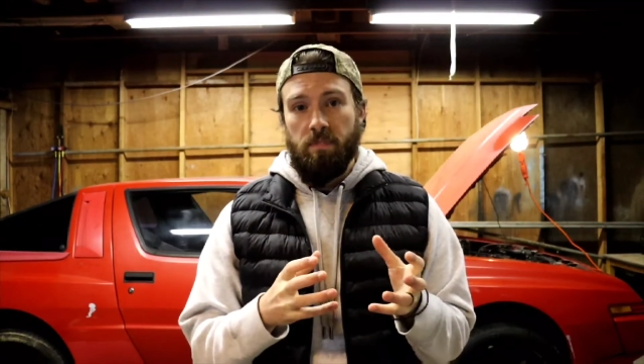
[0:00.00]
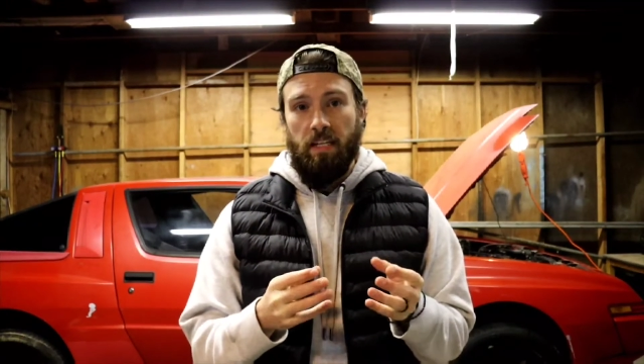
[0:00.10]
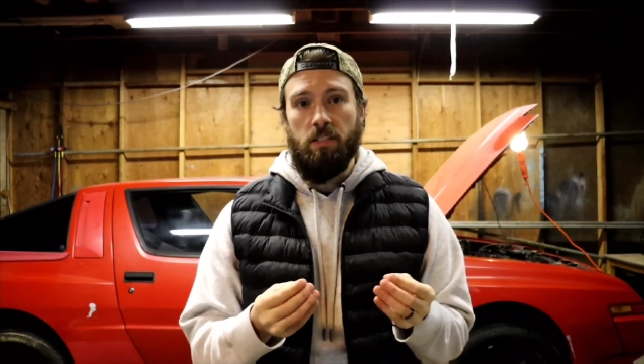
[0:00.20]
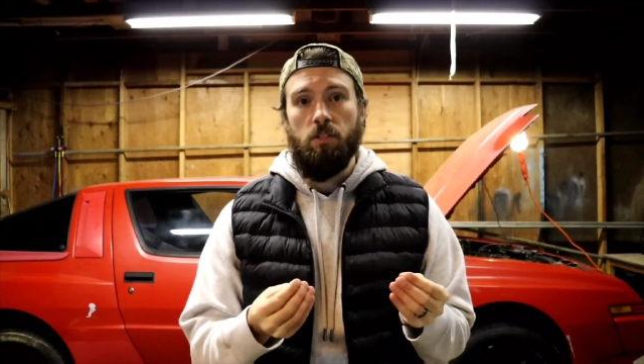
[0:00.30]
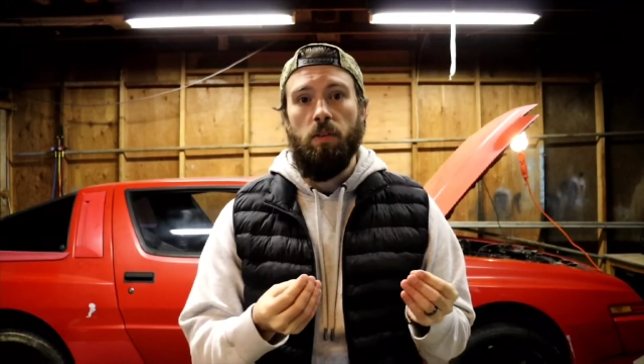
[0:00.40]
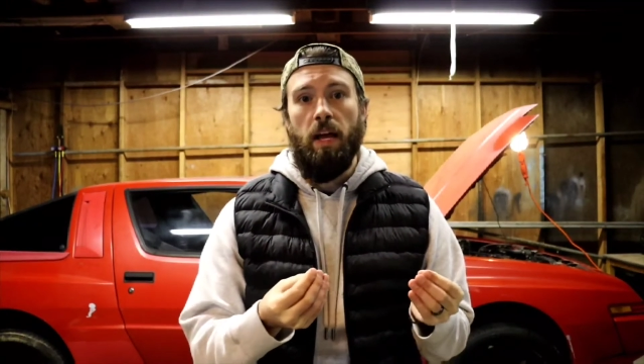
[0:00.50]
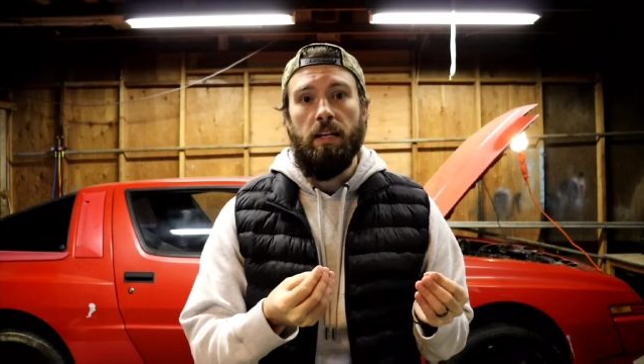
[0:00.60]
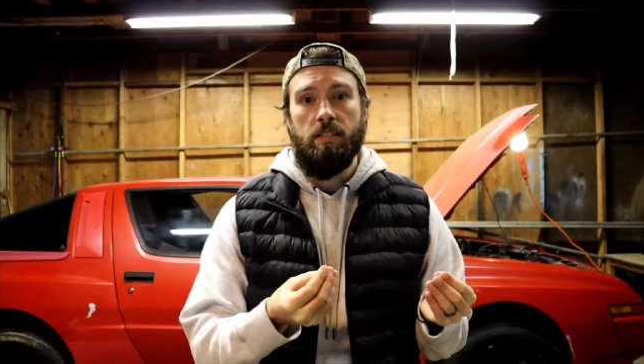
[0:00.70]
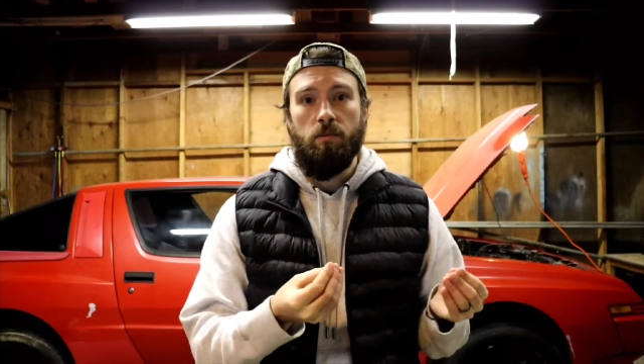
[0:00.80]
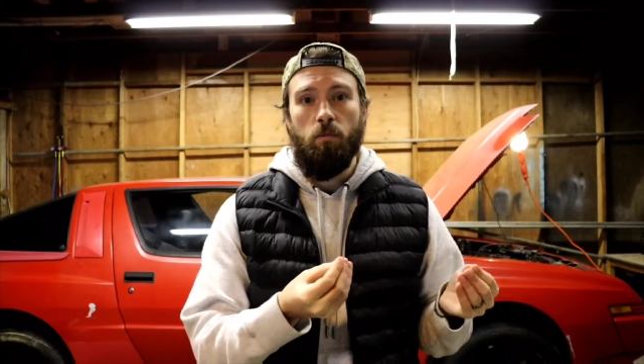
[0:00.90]
and so
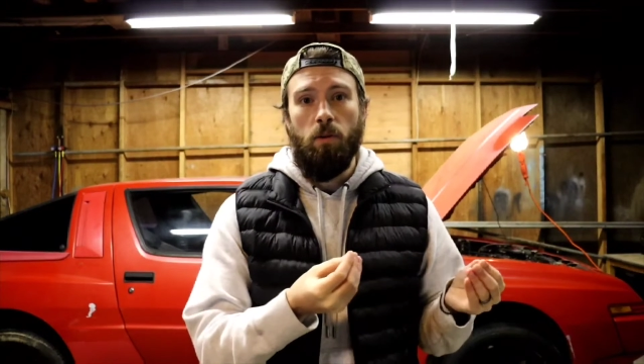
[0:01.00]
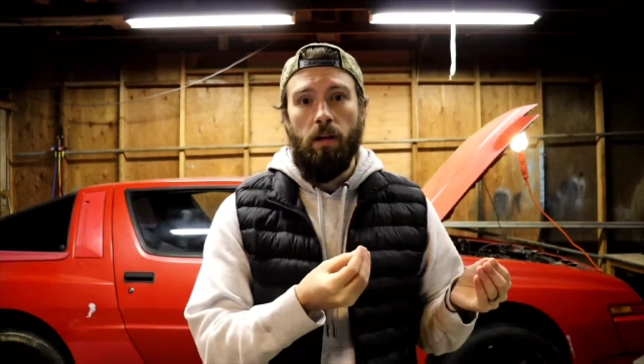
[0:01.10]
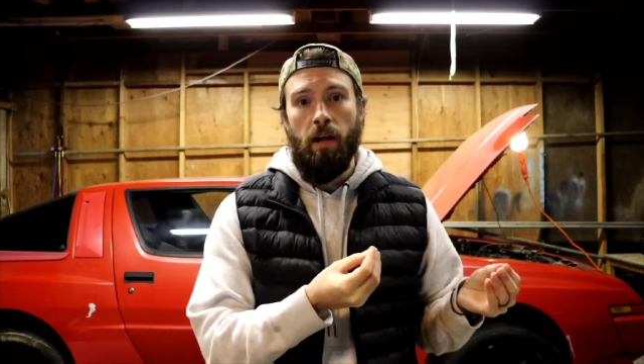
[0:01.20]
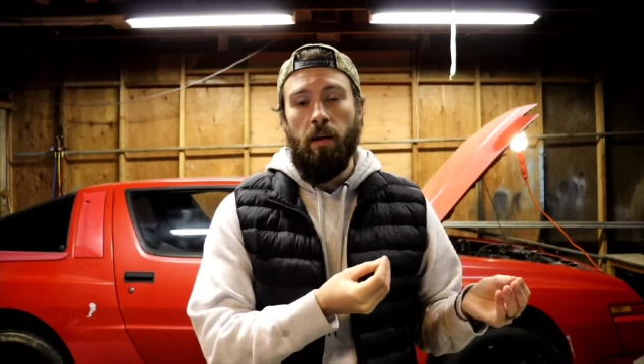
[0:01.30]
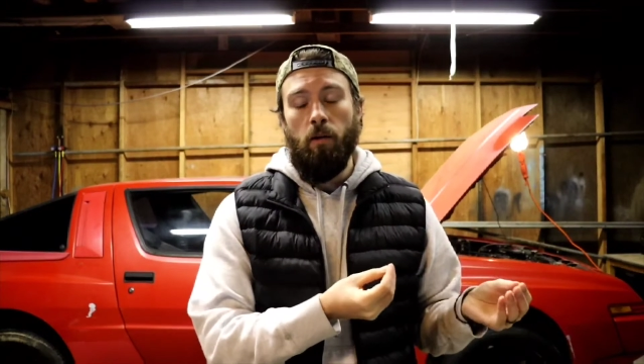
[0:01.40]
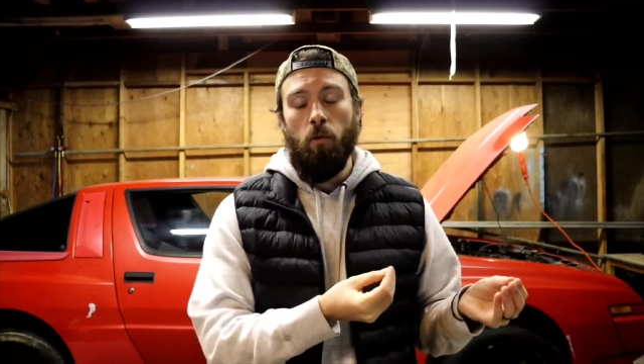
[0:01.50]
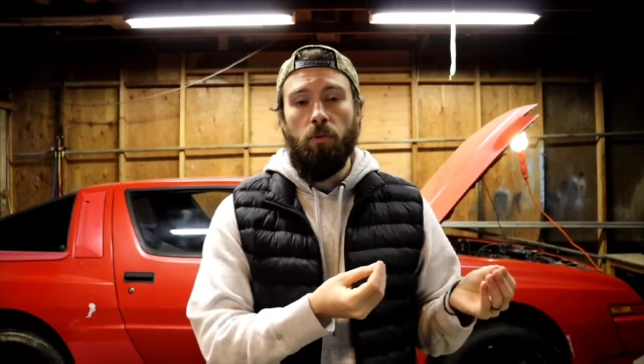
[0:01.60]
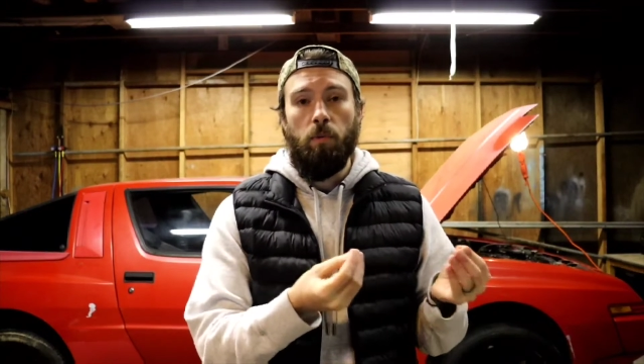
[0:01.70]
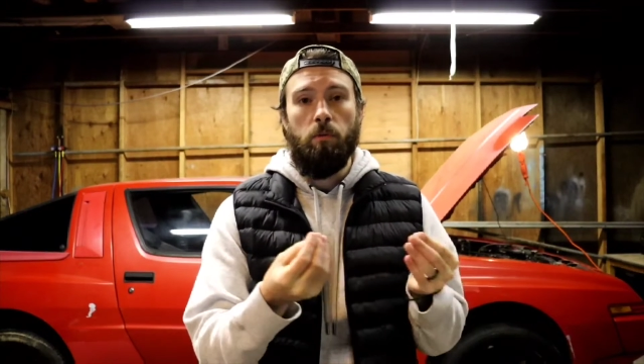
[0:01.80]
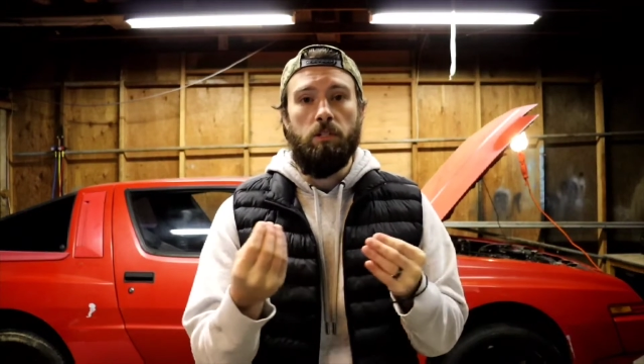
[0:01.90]
that what
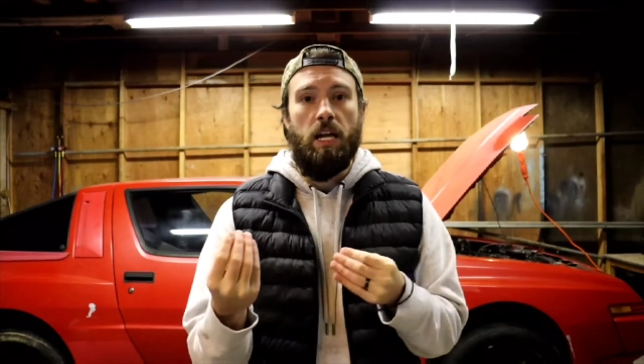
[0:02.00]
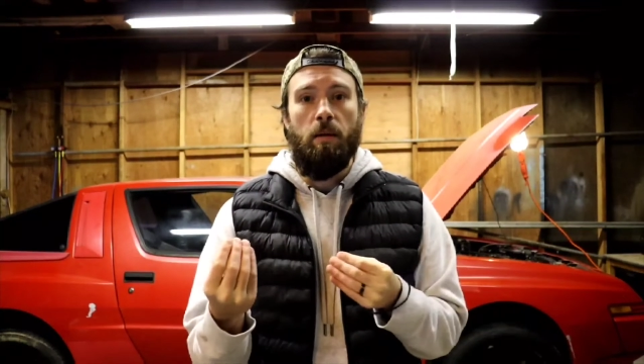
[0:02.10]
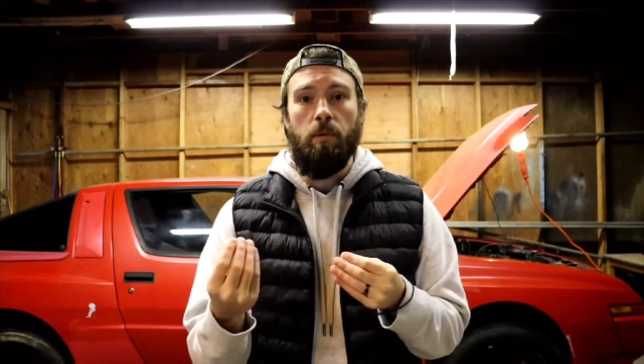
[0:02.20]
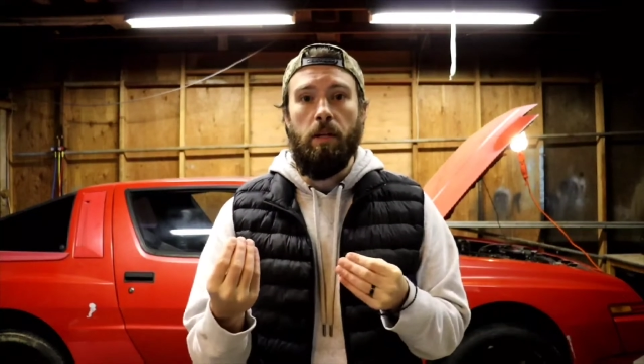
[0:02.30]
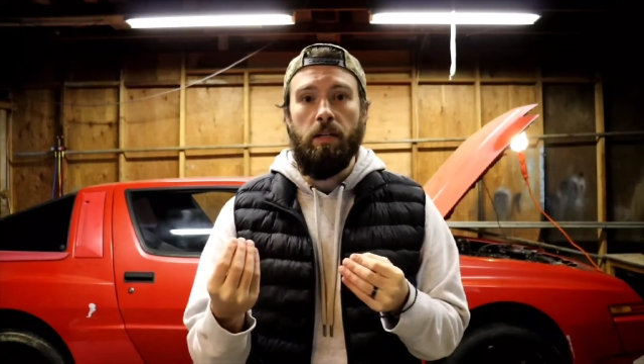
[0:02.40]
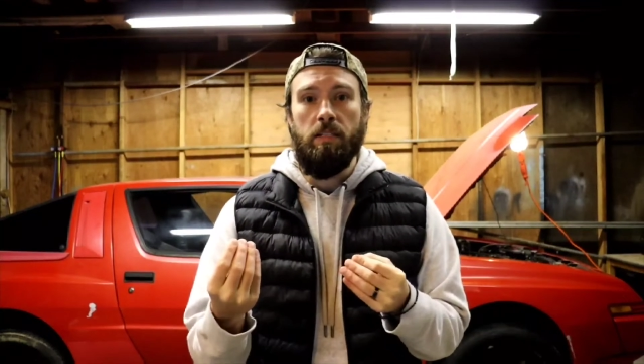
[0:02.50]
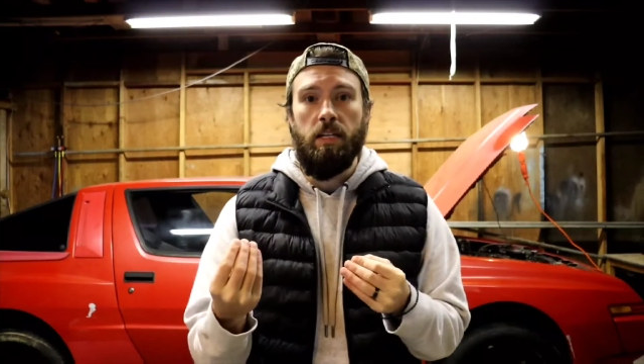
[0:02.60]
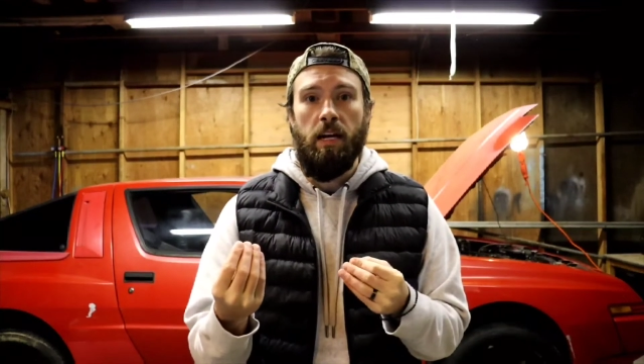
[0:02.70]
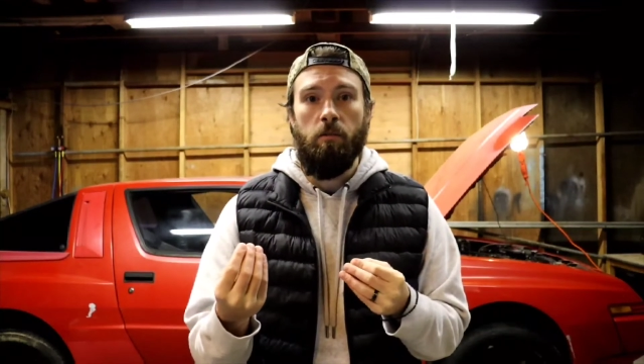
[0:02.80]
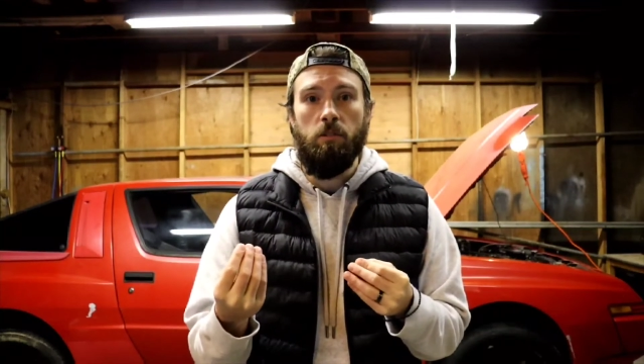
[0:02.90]
ultimately was happening
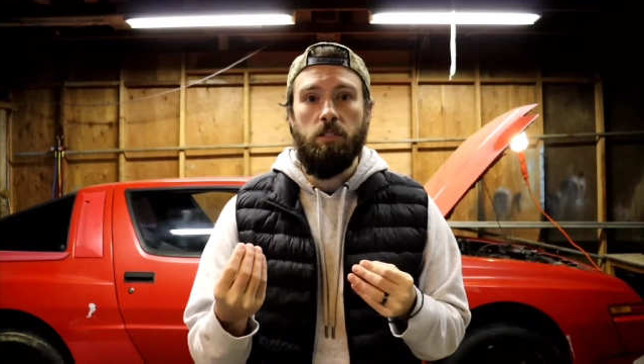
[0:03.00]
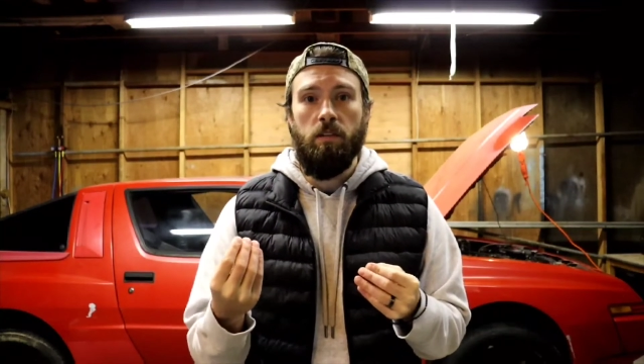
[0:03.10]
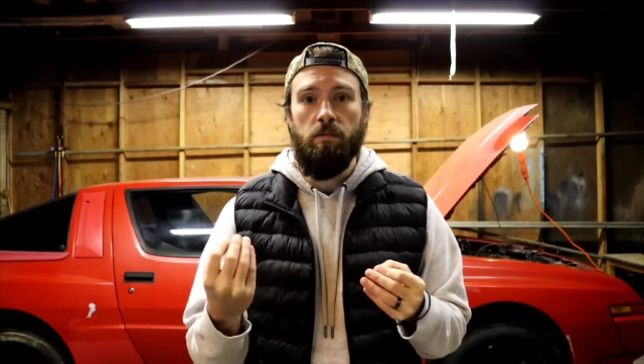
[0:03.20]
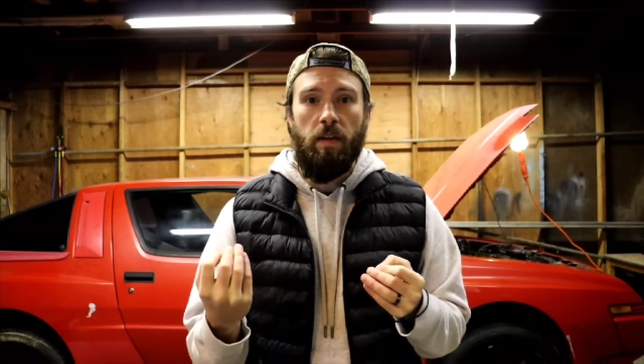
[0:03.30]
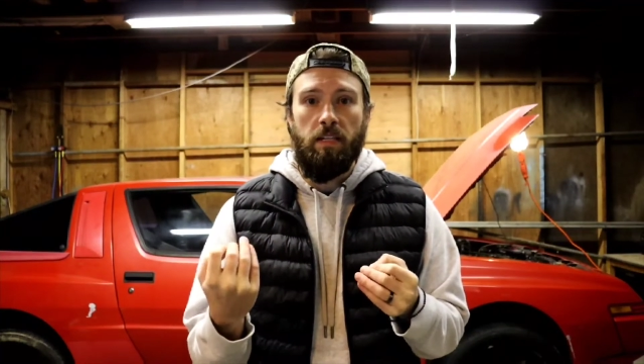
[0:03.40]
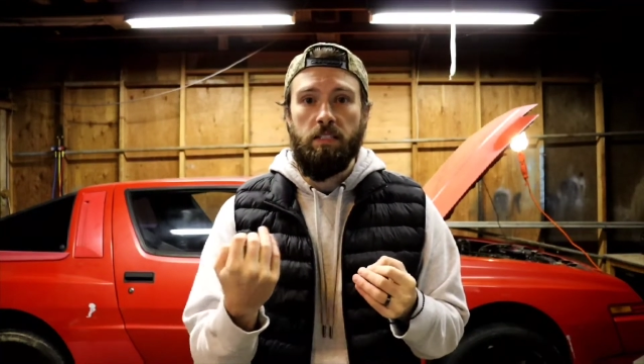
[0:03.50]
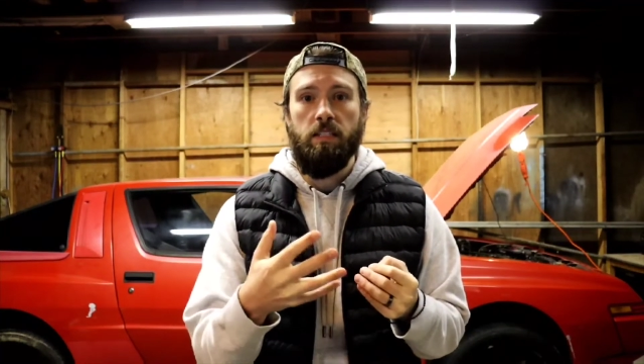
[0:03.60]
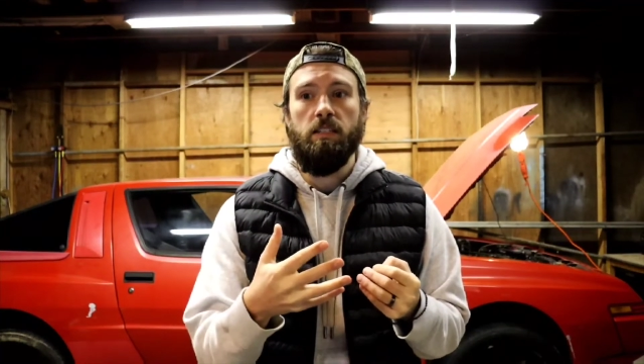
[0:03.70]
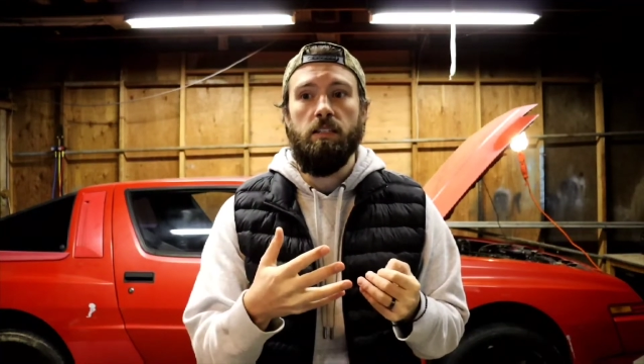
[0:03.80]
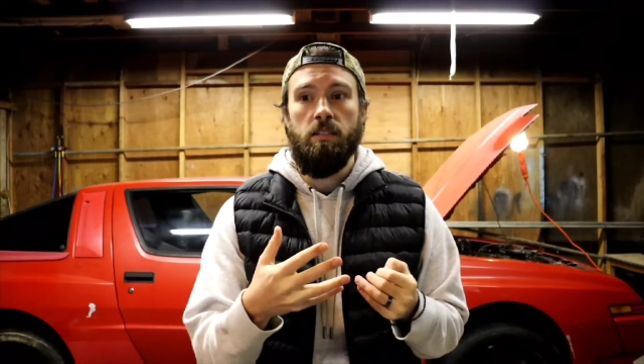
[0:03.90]
is I was
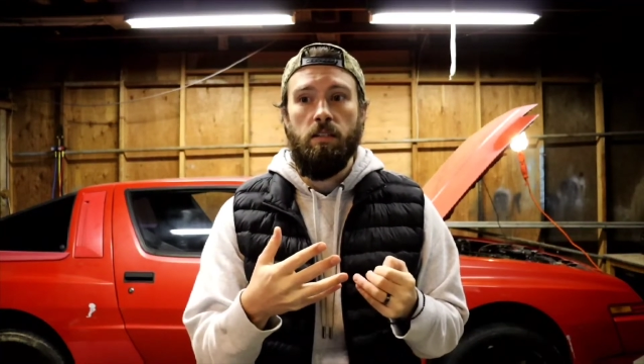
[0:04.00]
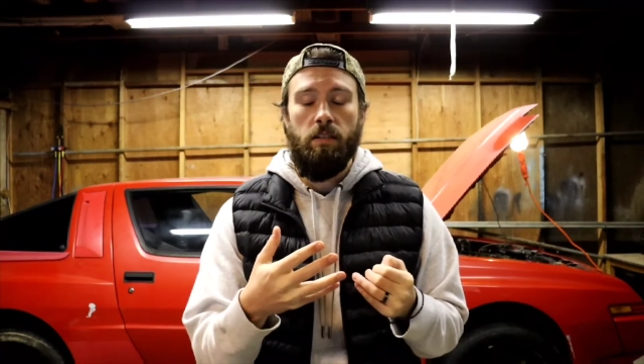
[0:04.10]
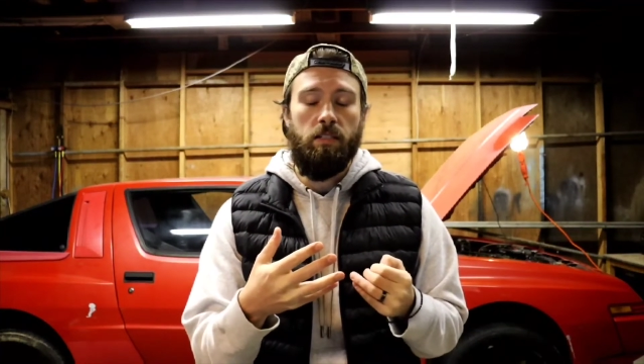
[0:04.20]
advancing